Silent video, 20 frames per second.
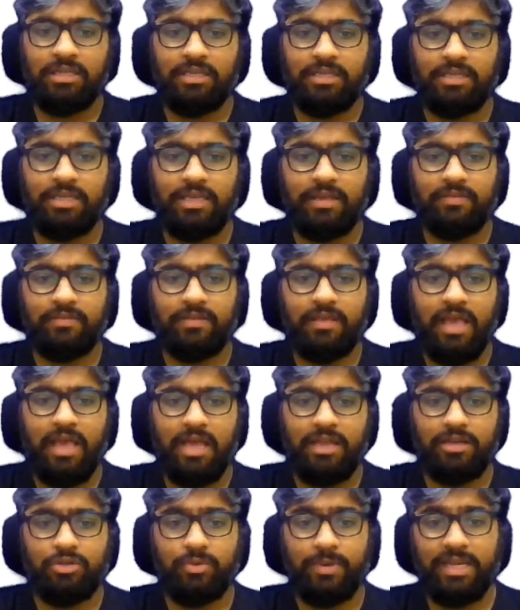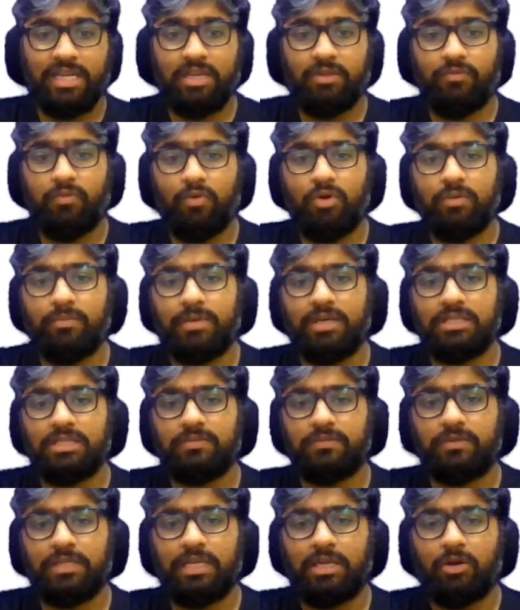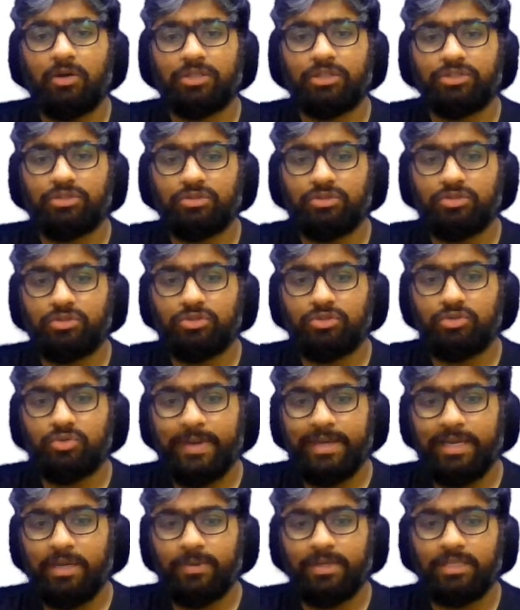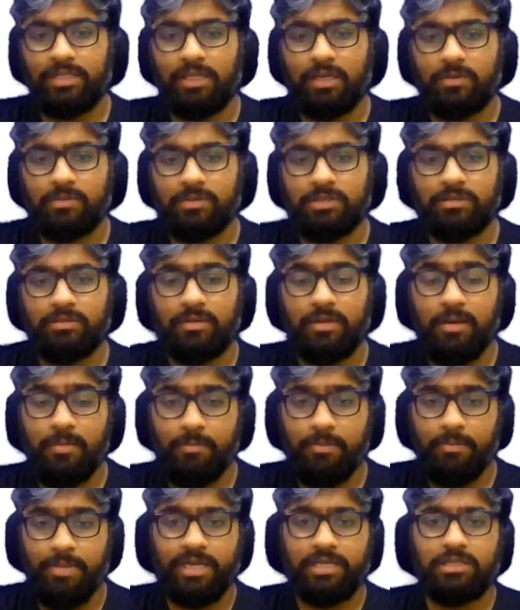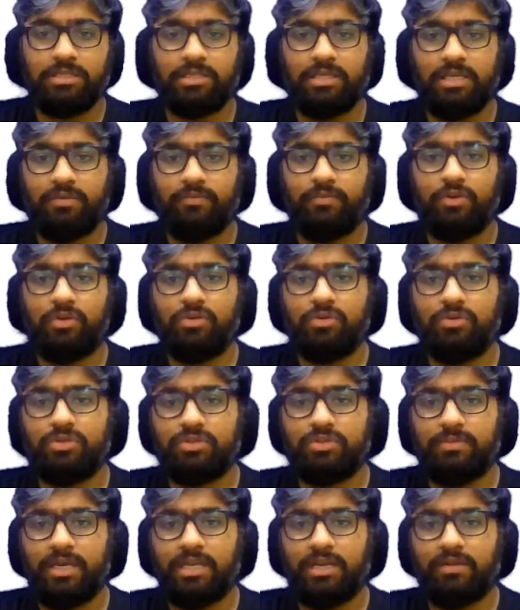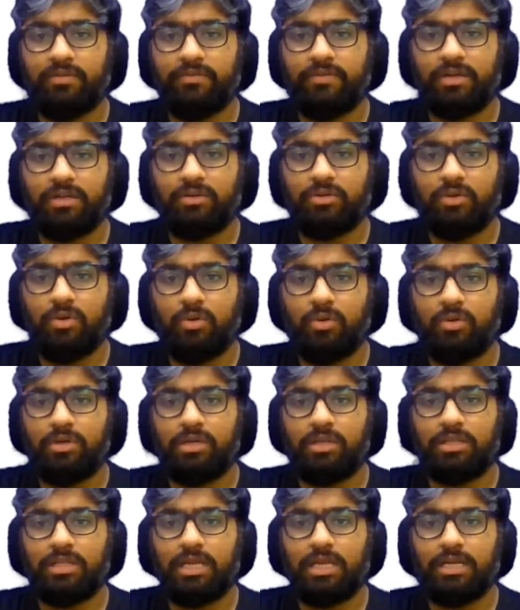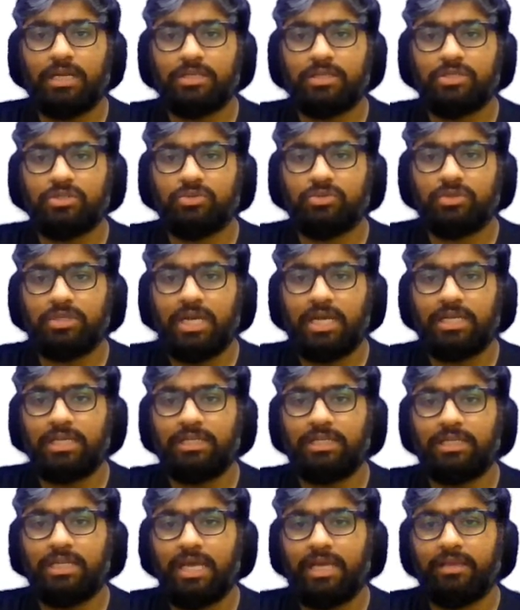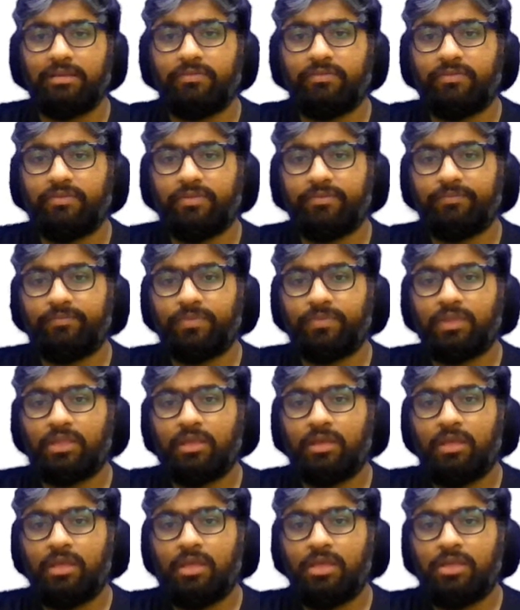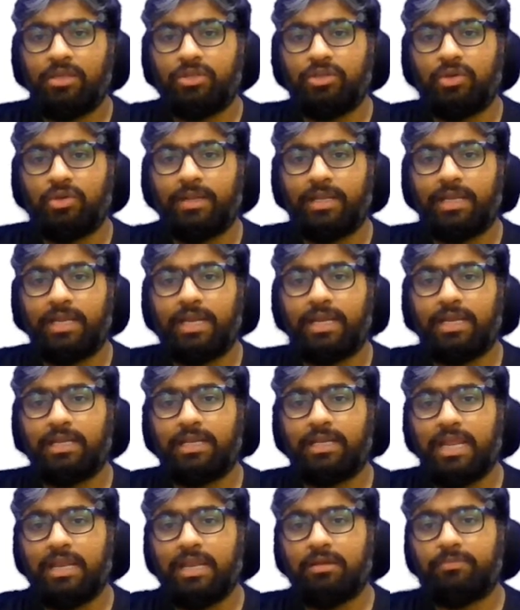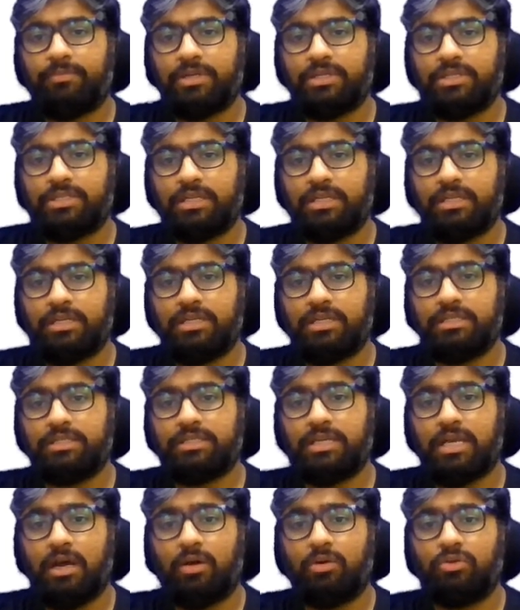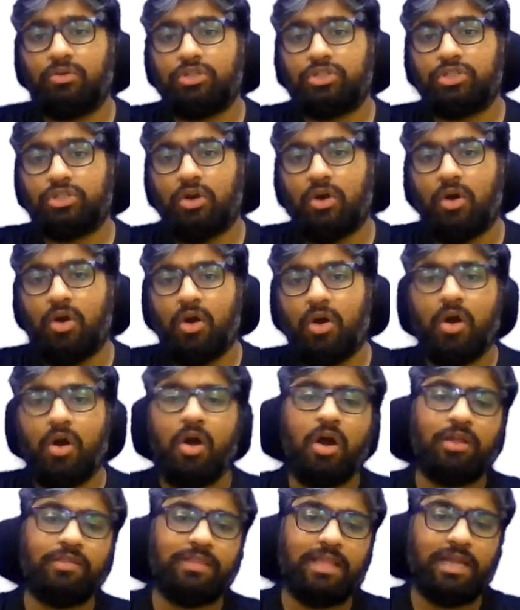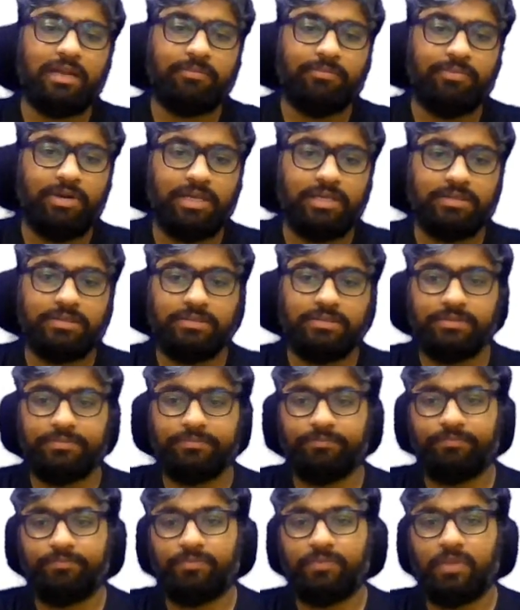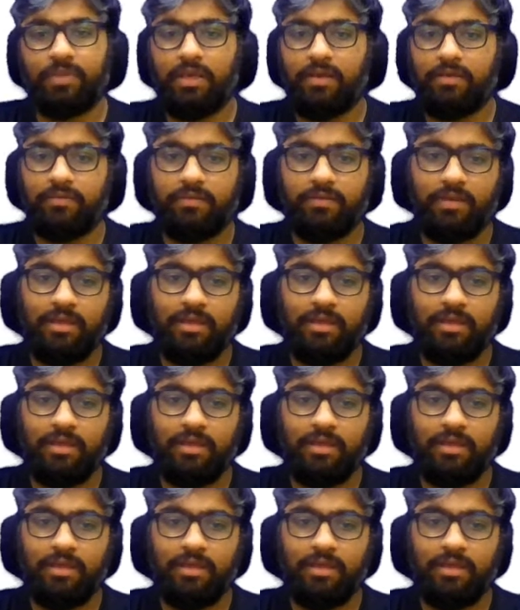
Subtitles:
Yes, and 24 months would cost you 21,000. But if you use my referral code, that is Surana Live, you will get a 10% discount on that price. Yes,